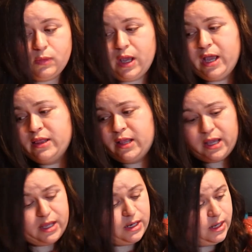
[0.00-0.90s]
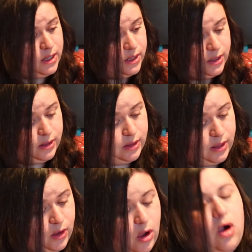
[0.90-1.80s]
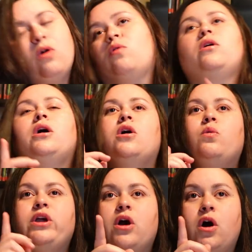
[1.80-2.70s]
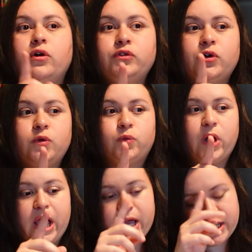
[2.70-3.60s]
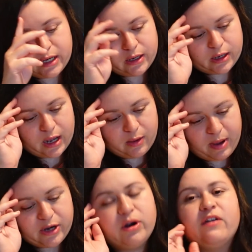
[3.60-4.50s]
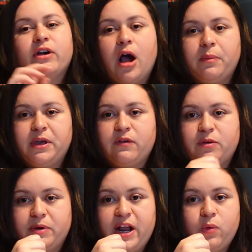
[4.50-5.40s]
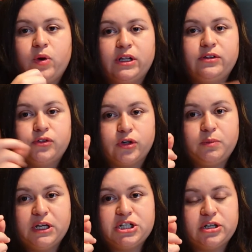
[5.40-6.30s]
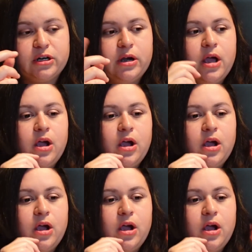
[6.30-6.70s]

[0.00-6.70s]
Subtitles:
And then, we also read, I don't have a copy of it, but I will insert a picture.